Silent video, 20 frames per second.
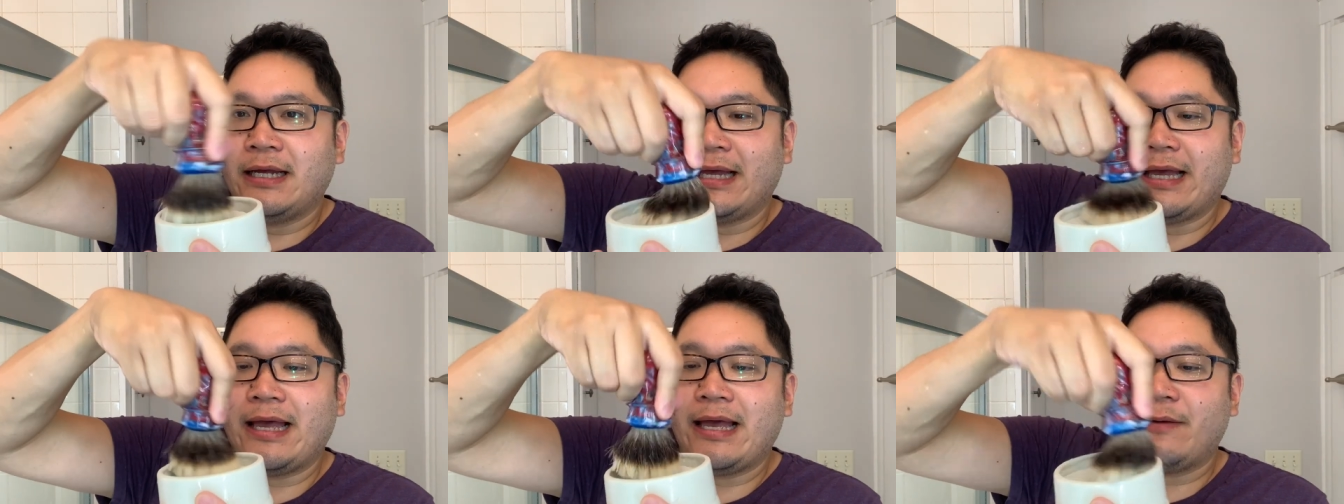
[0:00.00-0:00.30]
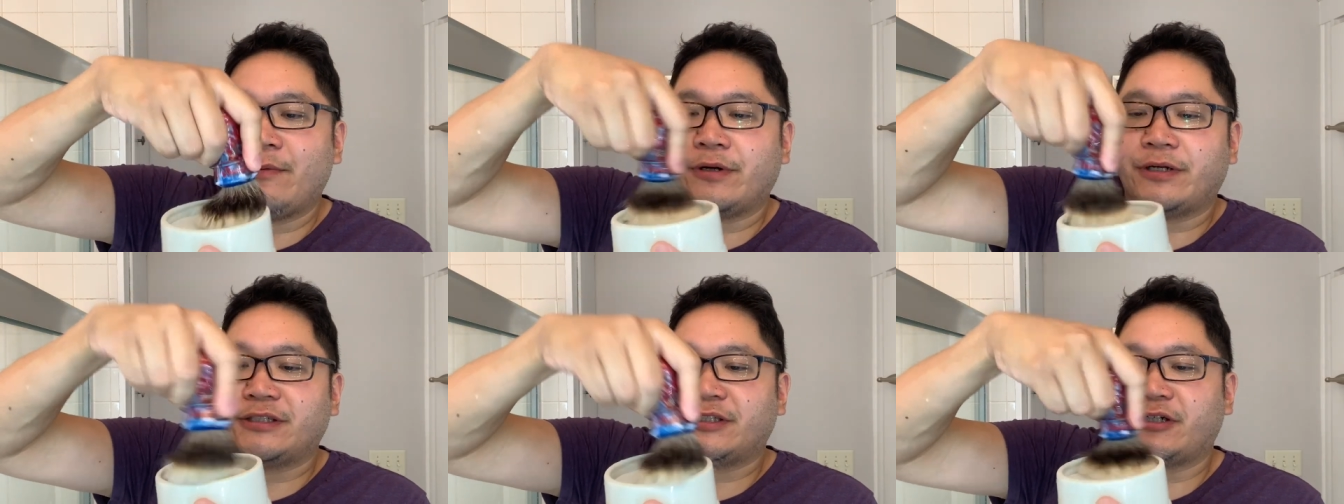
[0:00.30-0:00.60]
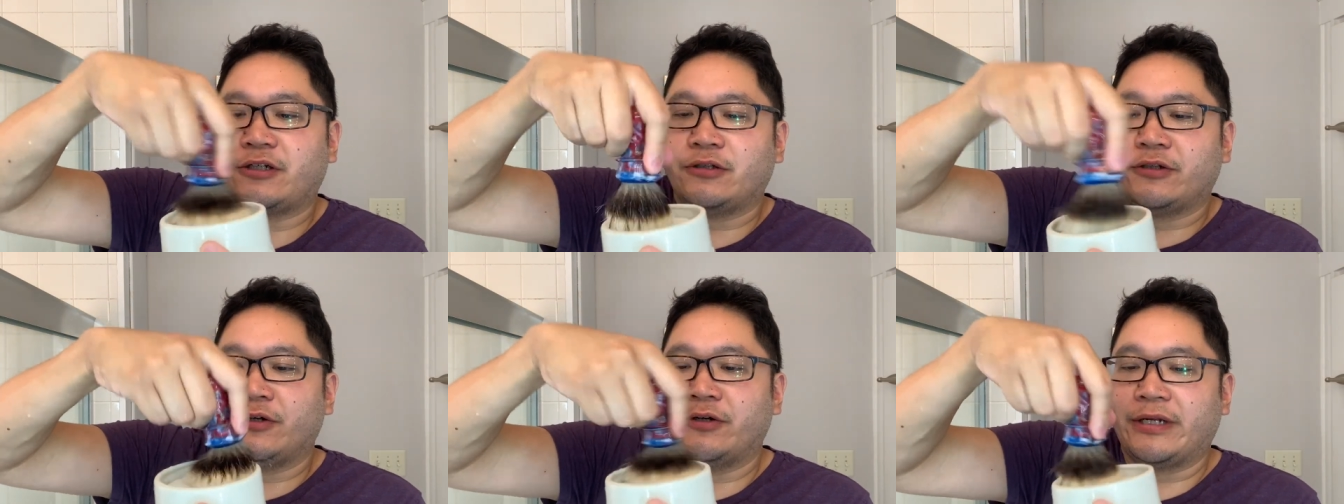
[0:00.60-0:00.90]
and we're gonna
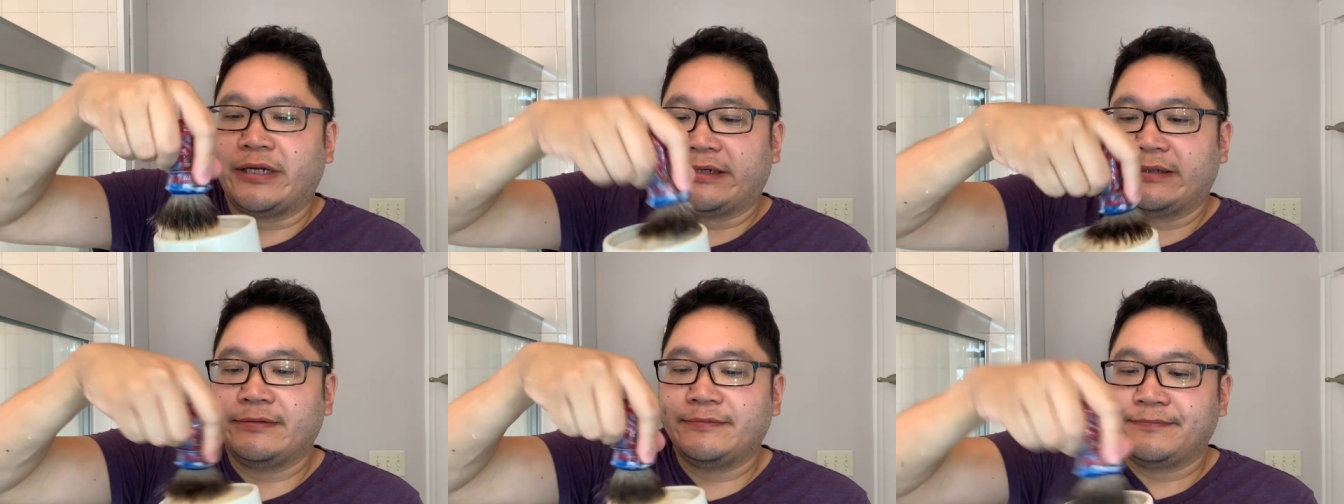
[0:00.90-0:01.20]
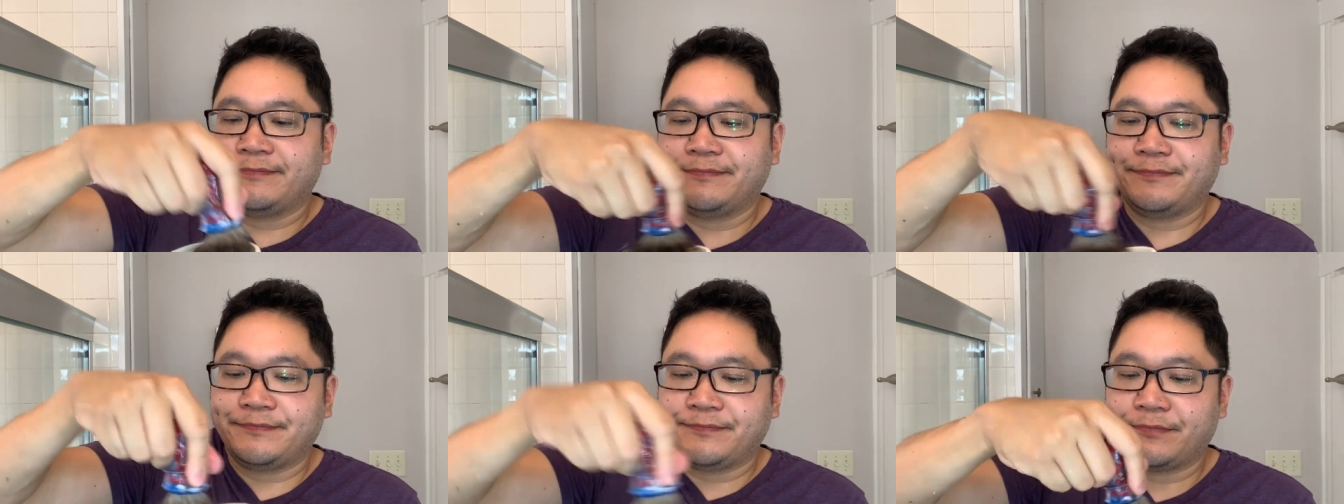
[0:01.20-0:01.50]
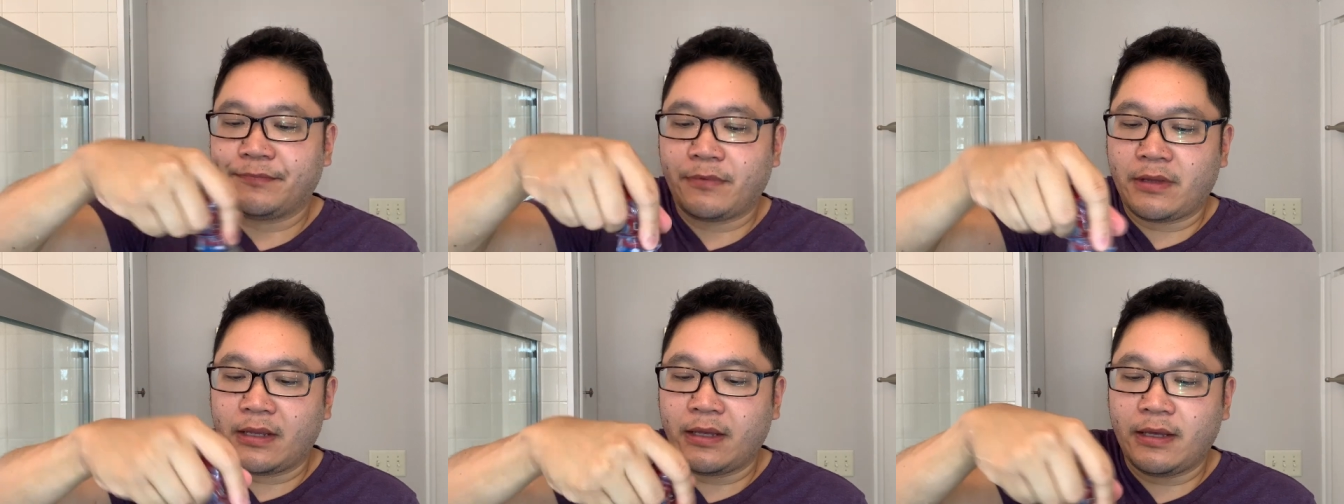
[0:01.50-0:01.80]
start loading.
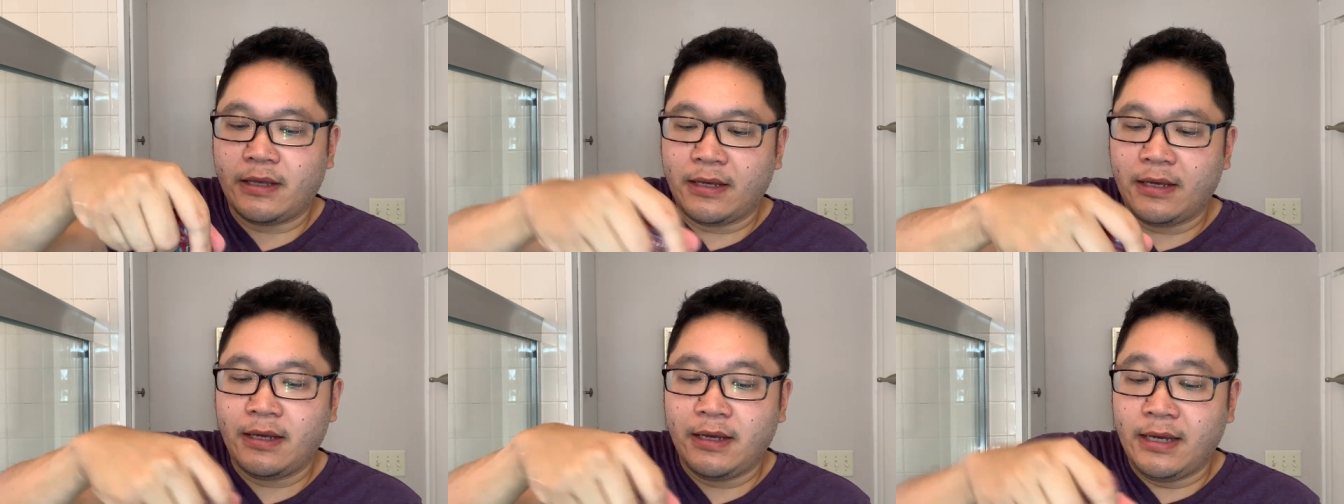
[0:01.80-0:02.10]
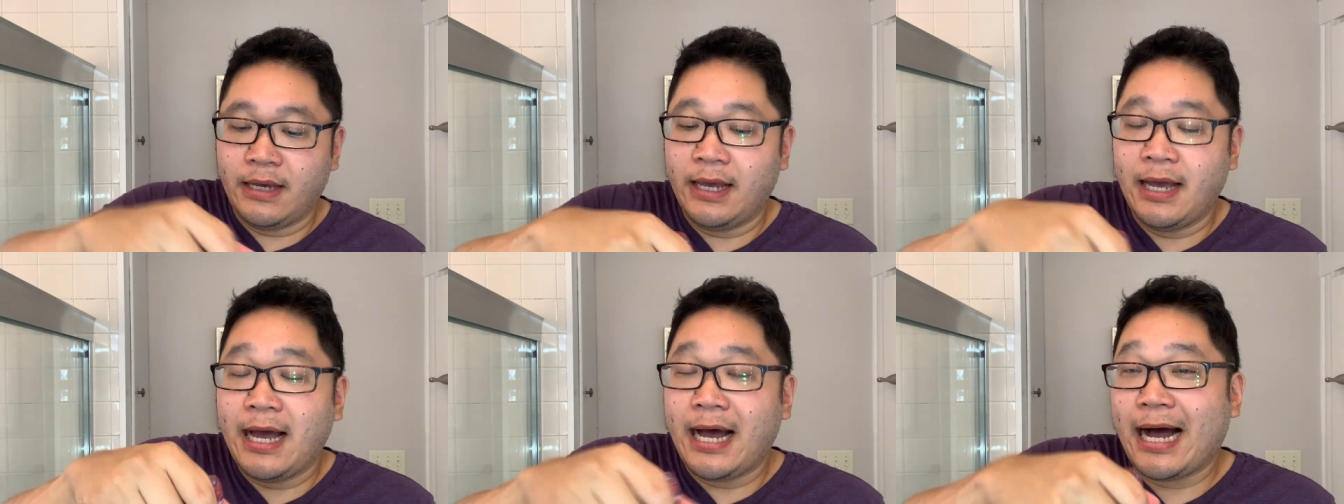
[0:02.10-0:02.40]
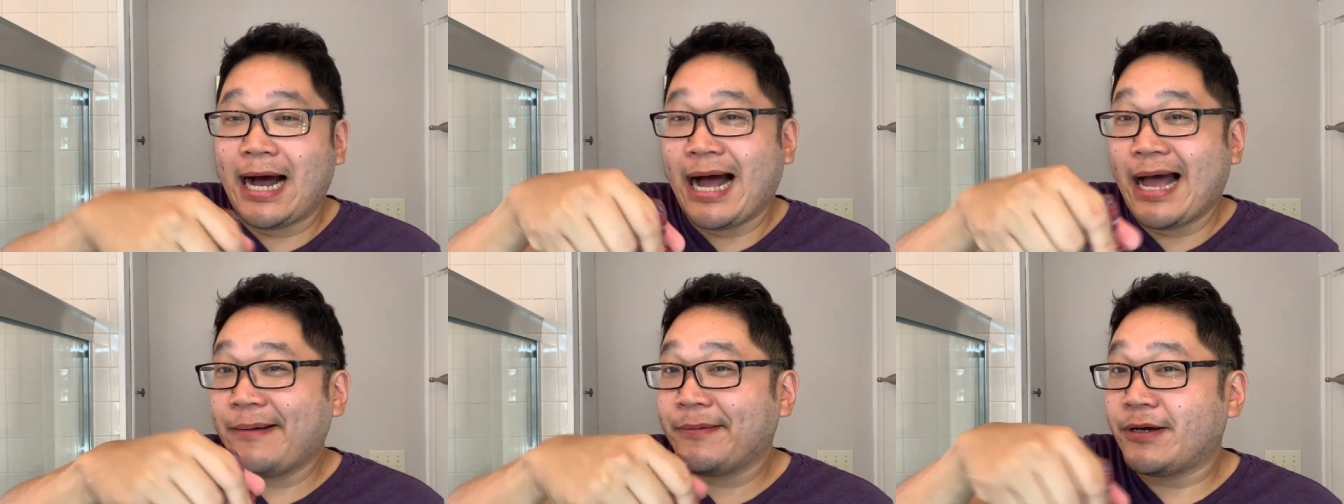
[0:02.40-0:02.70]

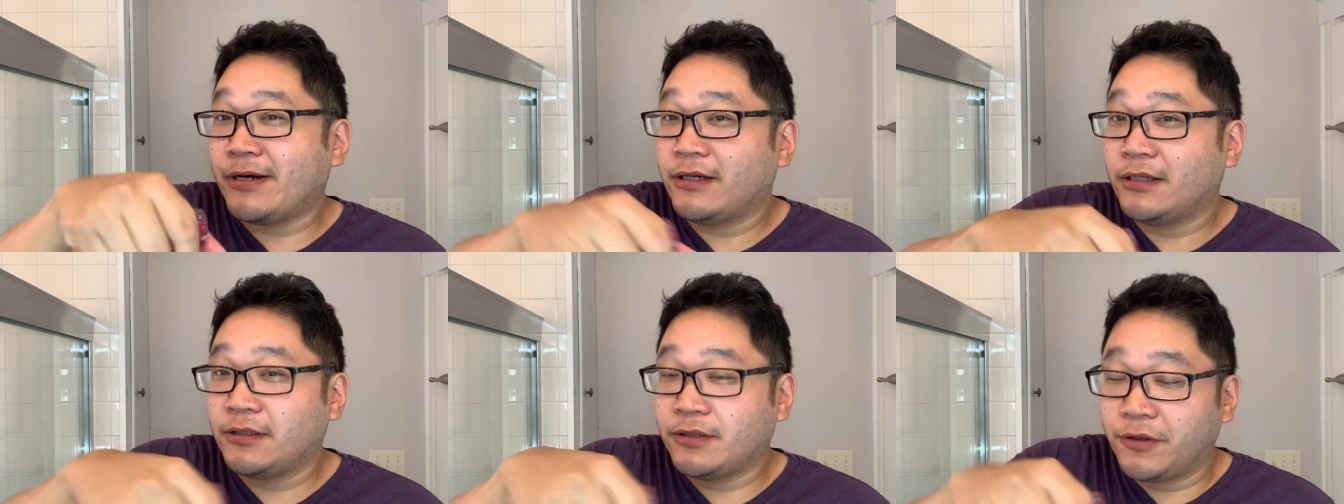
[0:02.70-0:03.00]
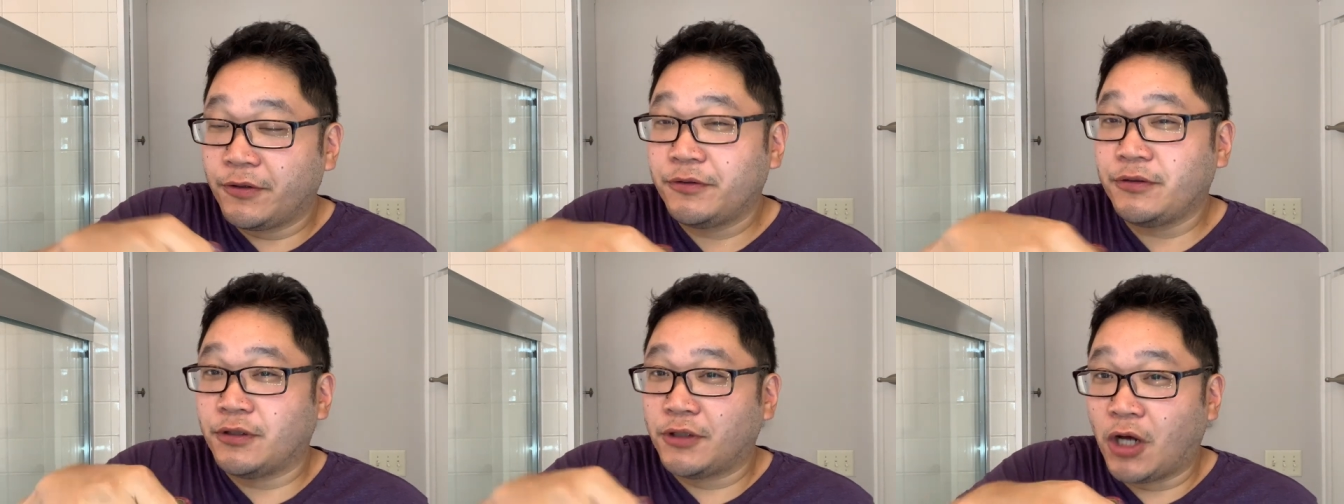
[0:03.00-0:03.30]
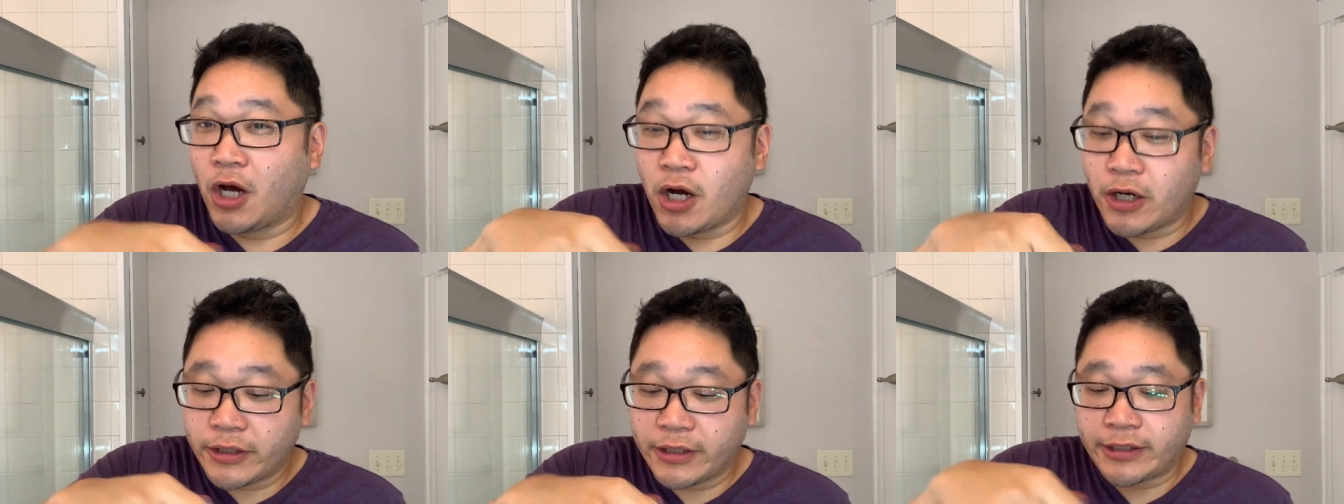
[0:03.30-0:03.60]
I'm gonna load
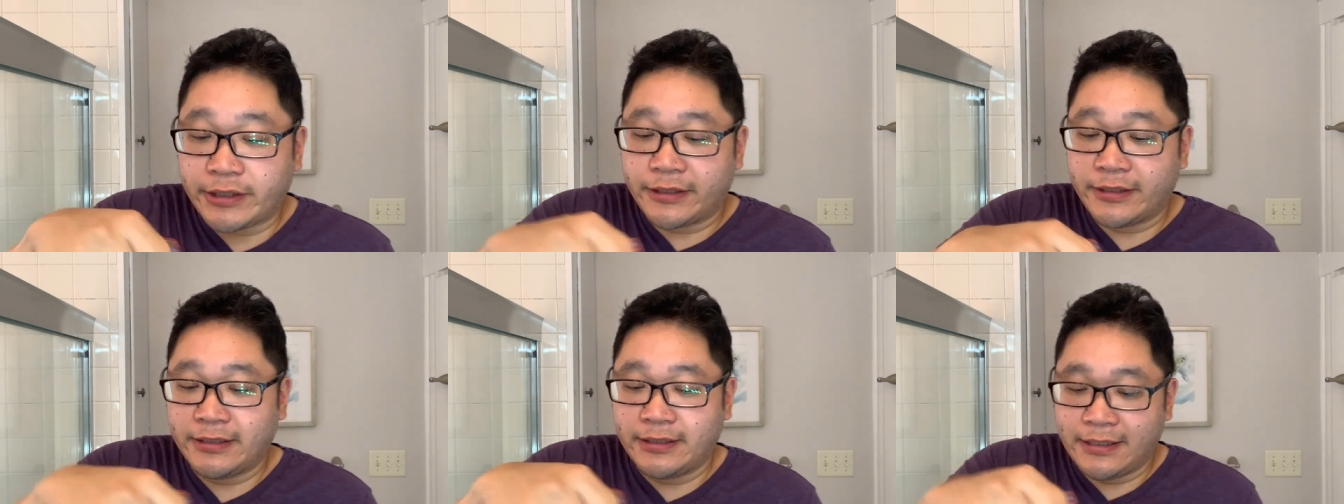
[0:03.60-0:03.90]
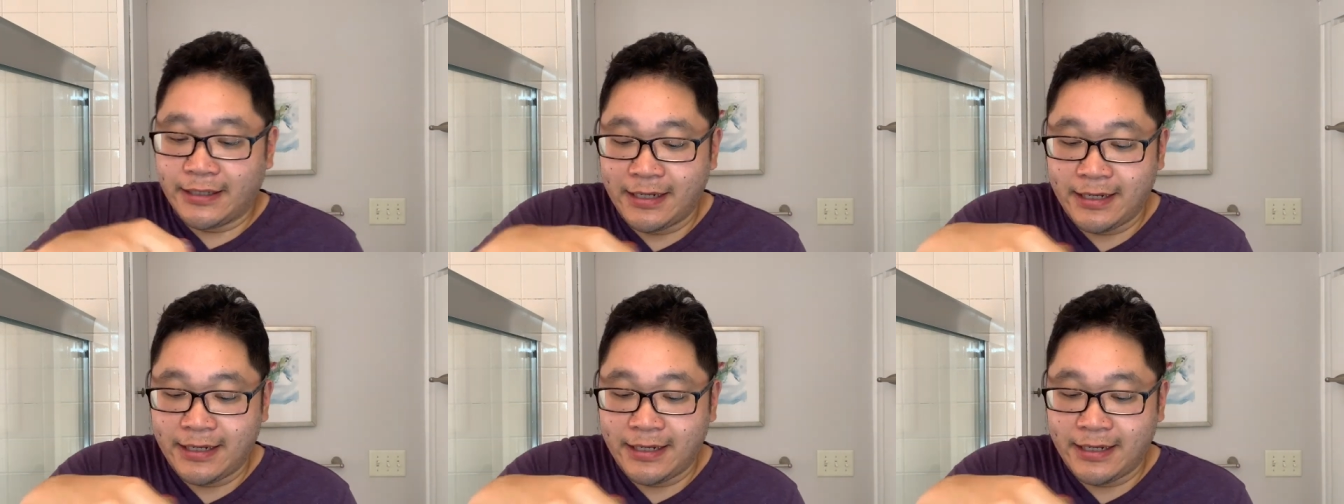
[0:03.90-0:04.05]
longer